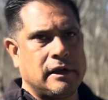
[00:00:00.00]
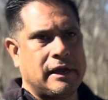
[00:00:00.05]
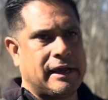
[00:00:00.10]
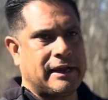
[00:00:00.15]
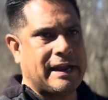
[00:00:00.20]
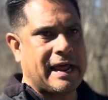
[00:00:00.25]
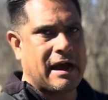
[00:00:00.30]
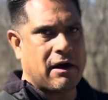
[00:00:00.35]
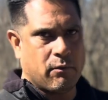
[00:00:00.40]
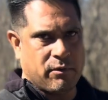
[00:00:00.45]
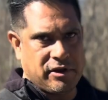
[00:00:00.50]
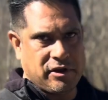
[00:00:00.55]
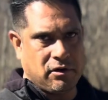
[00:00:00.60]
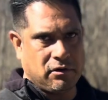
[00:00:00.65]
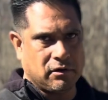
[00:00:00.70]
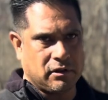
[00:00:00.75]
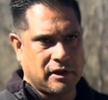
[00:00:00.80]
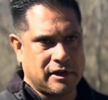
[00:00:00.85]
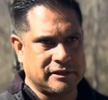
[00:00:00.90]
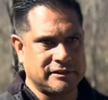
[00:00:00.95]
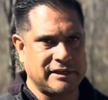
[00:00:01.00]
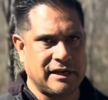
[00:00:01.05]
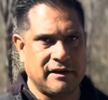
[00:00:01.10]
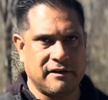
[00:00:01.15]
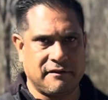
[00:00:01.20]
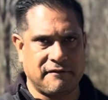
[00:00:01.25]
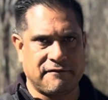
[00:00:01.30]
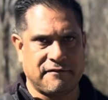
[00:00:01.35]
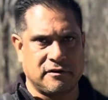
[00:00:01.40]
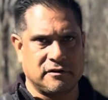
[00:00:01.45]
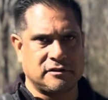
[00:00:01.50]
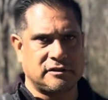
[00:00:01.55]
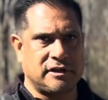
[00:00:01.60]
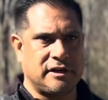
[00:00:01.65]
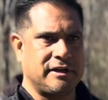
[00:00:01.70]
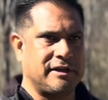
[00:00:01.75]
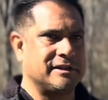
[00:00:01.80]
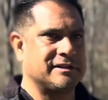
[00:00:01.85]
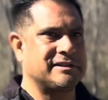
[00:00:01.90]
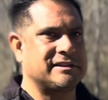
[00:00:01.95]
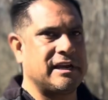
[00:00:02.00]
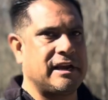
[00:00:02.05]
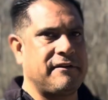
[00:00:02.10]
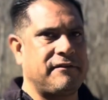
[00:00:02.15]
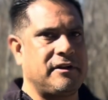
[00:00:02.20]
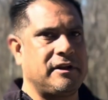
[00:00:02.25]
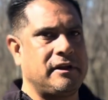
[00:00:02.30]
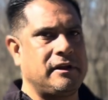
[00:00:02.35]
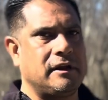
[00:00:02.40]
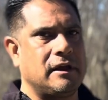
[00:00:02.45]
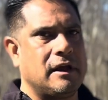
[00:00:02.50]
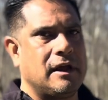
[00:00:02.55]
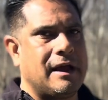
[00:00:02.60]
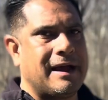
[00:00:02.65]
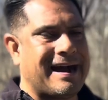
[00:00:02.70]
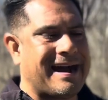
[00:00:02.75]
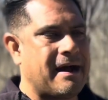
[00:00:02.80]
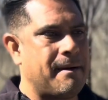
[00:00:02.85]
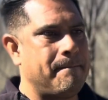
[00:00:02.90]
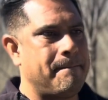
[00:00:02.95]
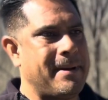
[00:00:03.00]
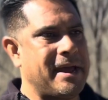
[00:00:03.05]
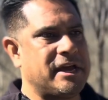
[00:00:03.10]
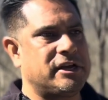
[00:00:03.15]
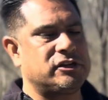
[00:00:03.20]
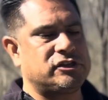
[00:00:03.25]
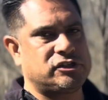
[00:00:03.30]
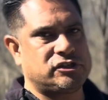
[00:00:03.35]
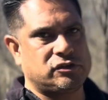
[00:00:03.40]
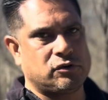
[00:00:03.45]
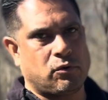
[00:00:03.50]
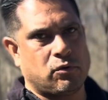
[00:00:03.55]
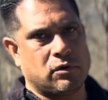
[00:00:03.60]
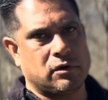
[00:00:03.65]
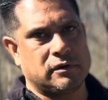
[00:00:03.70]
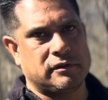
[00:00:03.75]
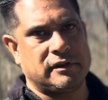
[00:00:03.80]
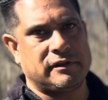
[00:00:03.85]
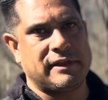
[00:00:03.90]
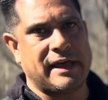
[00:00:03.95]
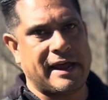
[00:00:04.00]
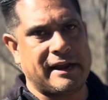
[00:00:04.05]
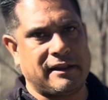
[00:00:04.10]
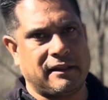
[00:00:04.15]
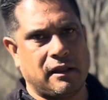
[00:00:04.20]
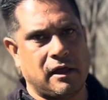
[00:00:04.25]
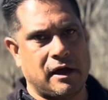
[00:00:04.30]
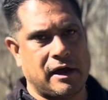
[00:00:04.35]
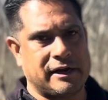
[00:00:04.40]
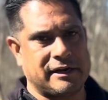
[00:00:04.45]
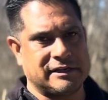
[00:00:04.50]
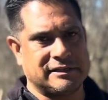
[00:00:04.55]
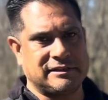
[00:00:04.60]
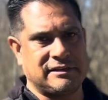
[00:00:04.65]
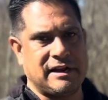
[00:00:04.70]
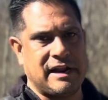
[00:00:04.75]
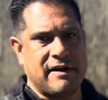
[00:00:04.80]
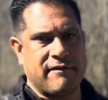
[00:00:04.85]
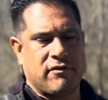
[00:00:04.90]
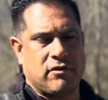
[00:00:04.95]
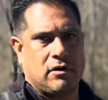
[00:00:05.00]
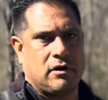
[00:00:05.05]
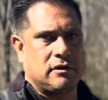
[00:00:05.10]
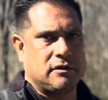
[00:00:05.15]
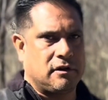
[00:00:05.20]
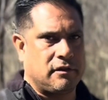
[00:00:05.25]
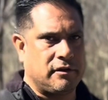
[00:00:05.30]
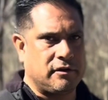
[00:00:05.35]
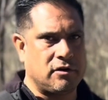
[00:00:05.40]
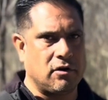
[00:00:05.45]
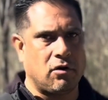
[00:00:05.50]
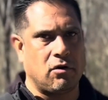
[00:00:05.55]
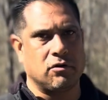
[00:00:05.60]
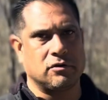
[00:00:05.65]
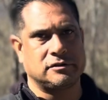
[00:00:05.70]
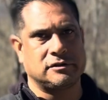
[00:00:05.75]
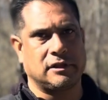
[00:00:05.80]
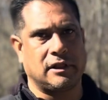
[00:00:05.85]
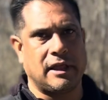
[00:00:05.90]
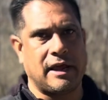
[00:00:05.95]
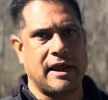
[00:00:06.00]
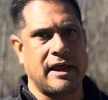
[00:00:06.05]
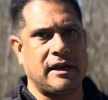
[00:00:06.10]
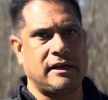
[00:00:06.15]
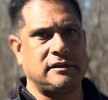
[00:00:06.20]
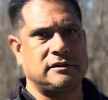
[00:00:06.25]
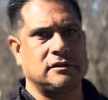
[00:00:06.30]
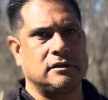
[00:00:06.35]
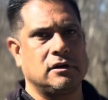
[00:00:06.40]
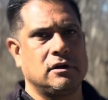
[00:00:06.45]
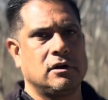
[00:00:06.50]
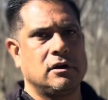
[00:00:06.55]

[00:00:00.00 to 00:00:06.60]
and how we utilize that. First thing is safety. I make sure that that line is never under the dog's legs.